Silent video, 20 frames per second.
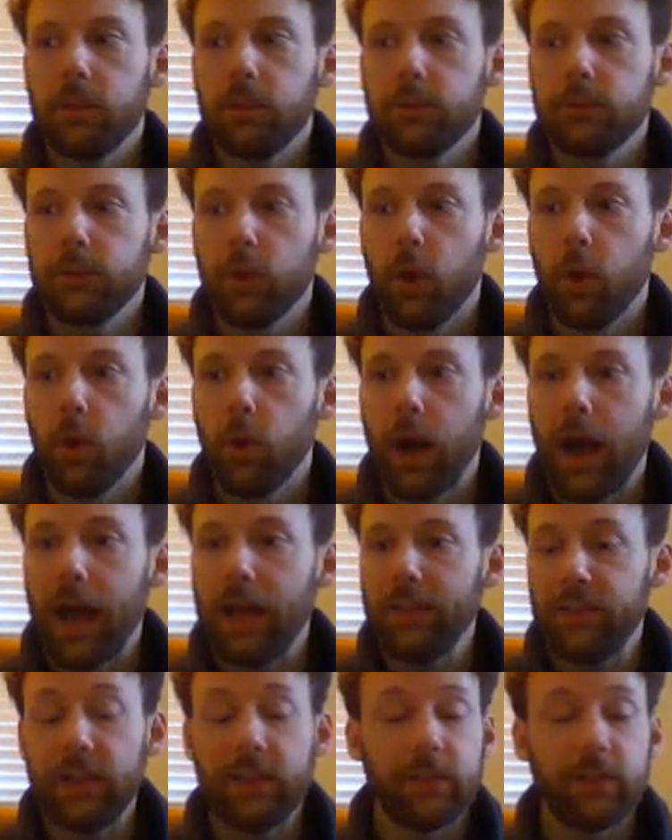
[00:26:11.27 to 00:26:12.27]
So
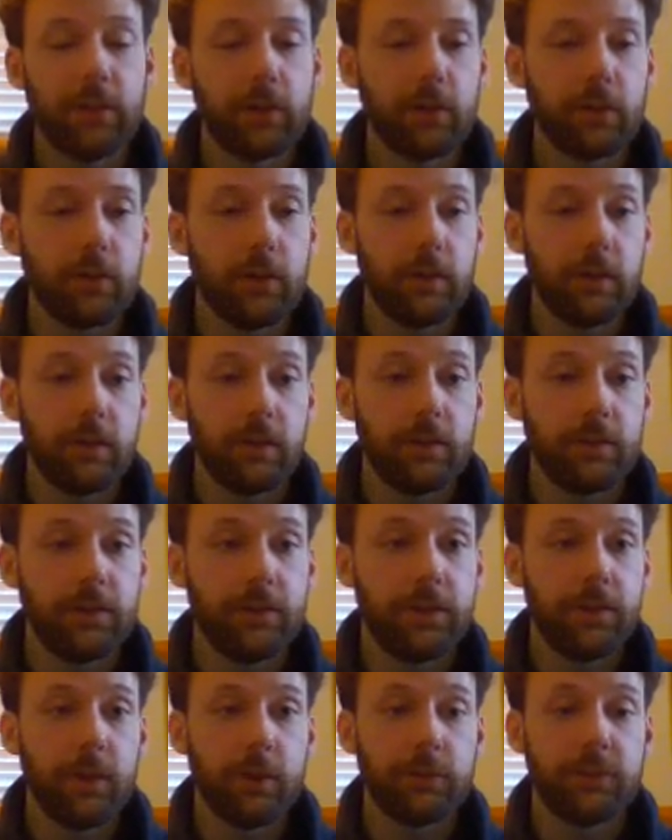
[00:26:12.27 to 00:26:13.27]
I think
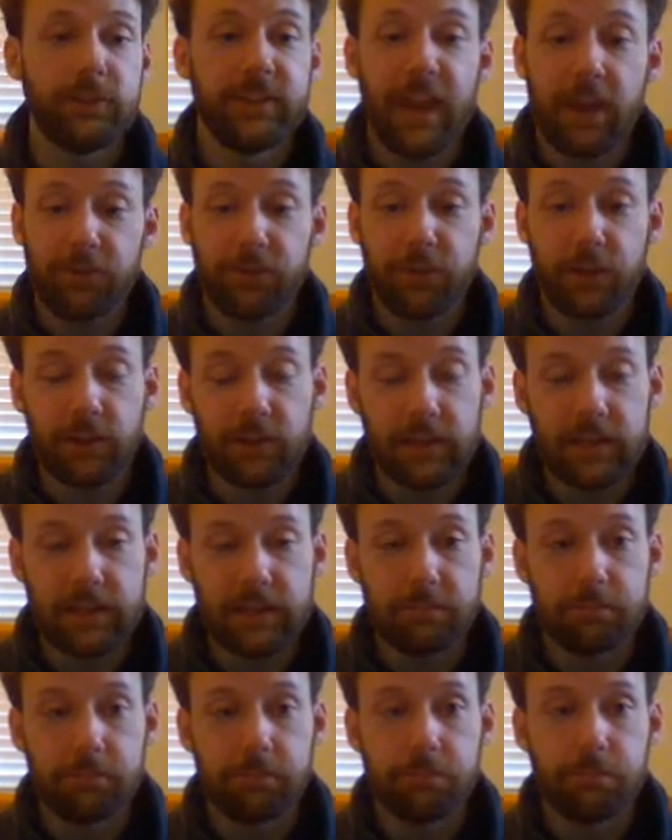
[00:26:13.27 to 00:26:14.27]
there's
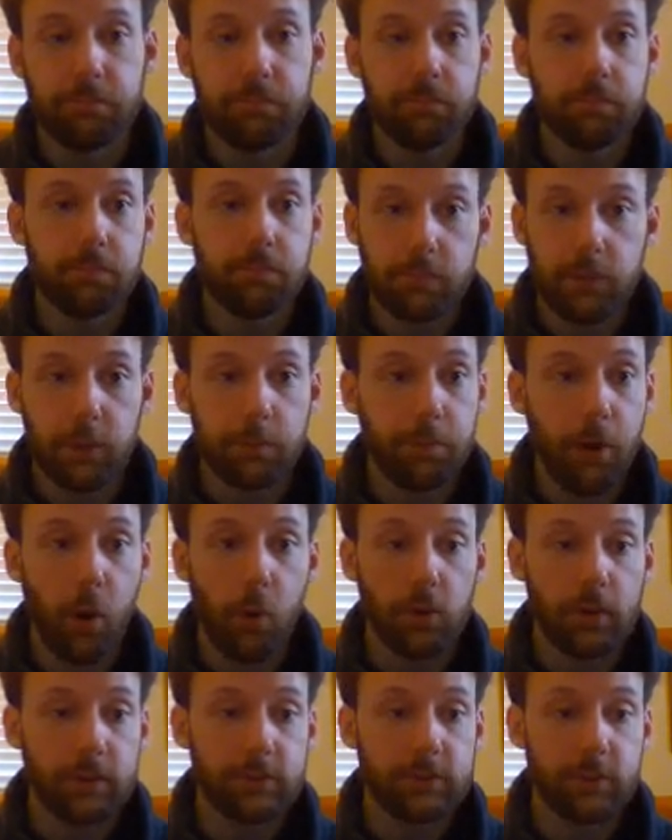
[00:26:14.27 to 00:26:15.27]
definitely
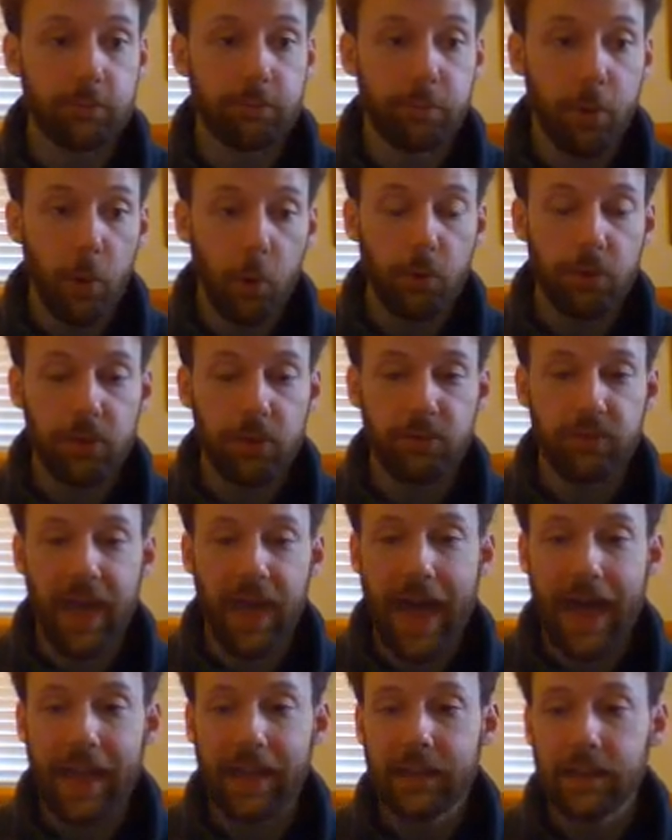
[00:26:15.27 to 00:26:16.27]
components of both of
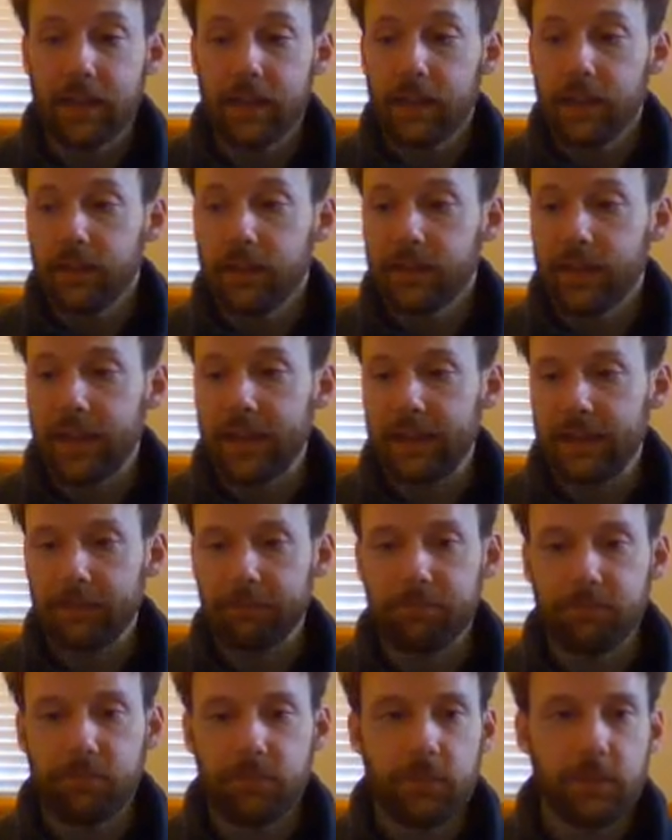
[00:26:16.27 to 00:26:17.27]
that.
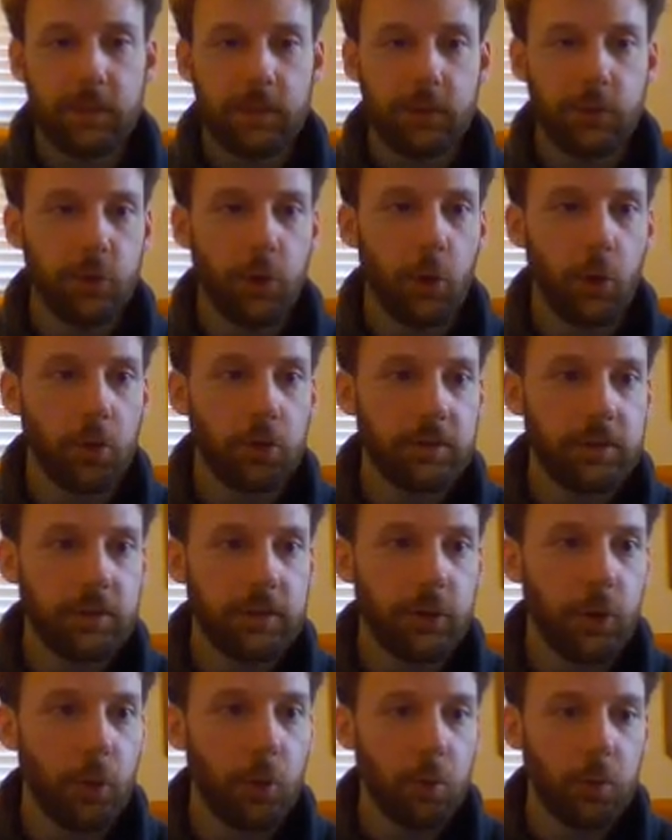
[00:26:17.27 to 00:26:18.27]
Like you don't
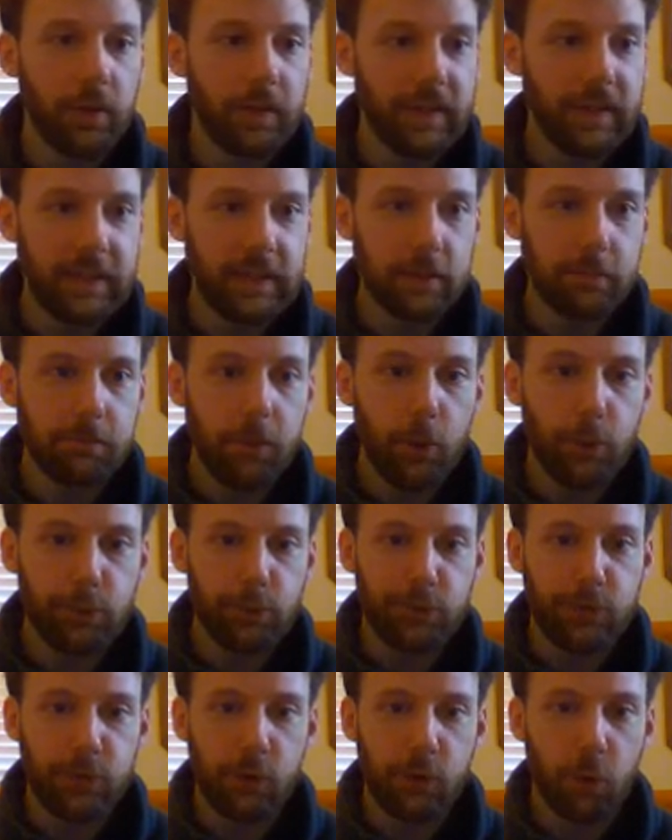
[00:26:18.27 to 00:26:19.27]
really get
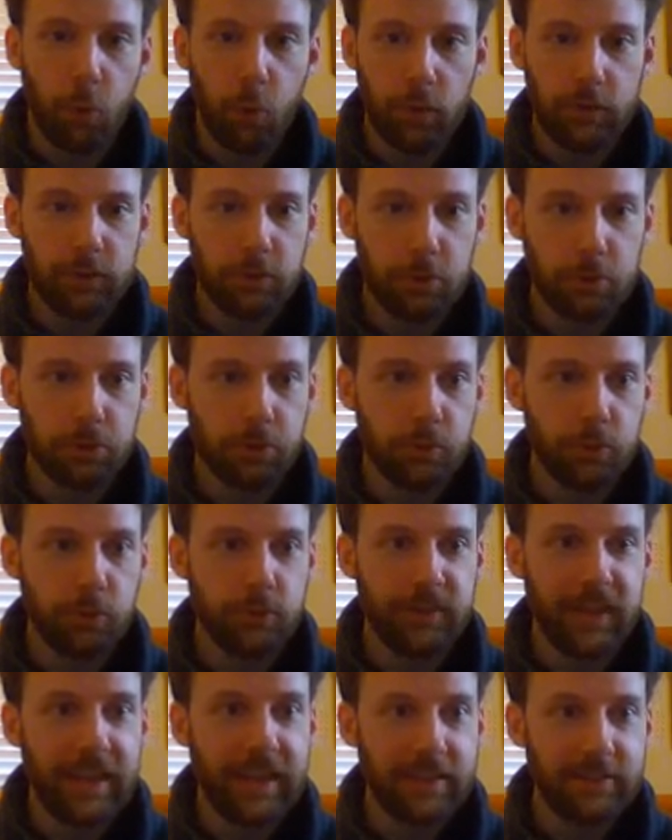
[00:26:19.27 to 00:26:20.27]
emotional when you
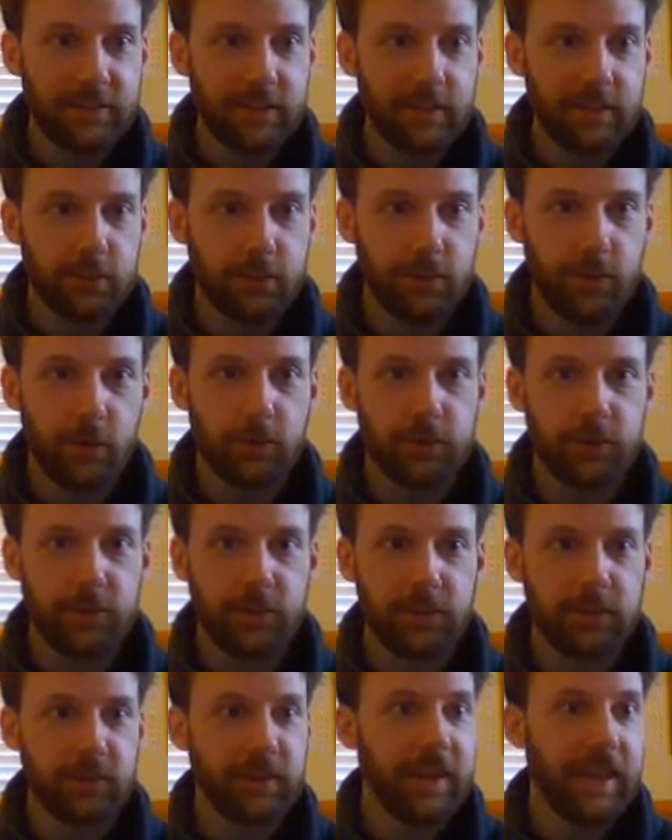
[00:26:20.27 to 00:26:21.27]
lose aces
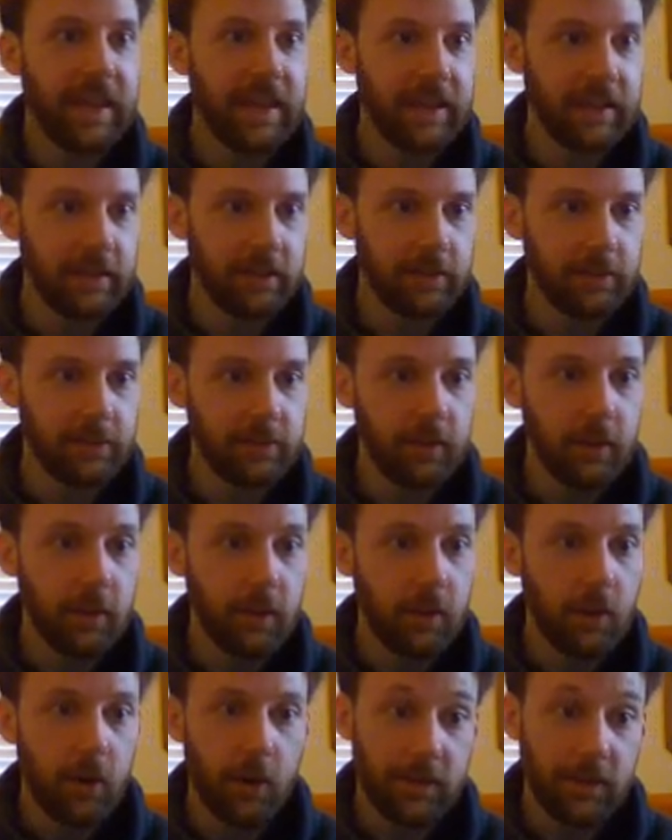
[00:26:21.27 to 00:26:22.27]
versus kings,
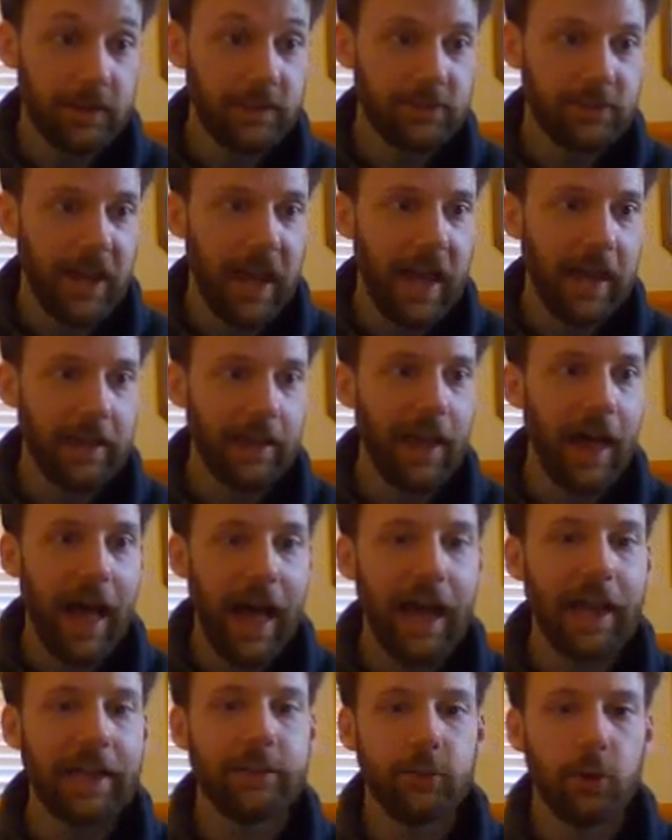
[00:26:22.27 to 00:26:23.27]
or at least
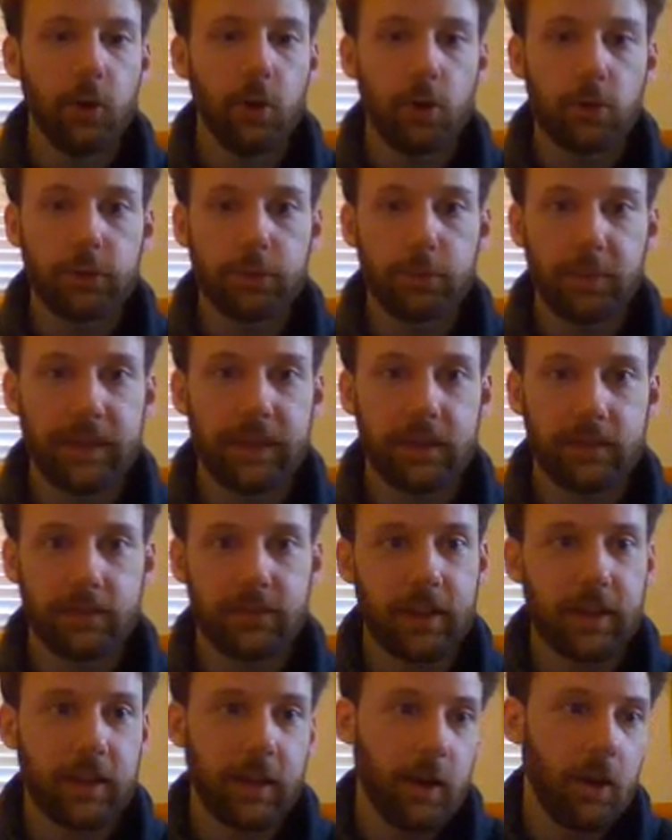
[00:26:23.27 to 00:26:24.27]
I don't, because
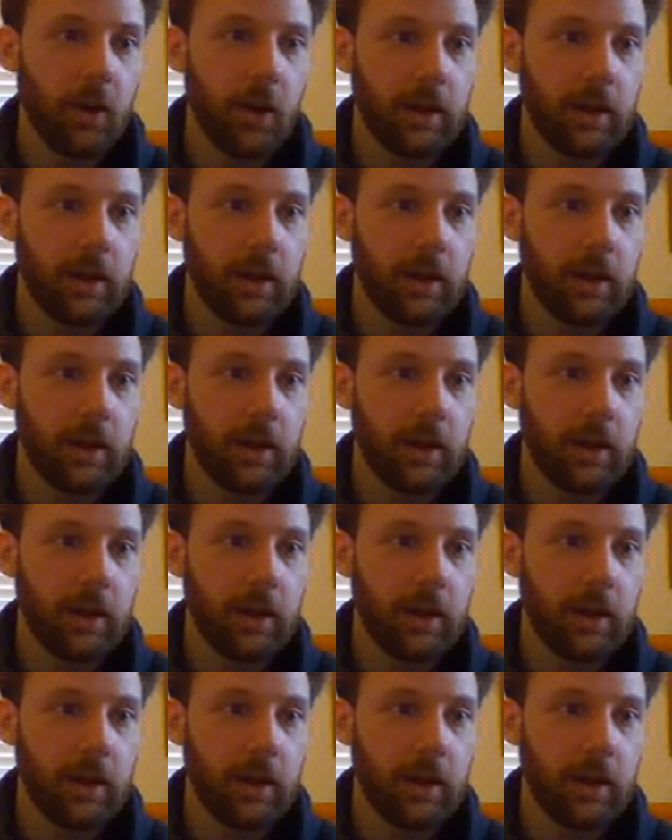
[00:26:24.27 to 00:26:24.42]
like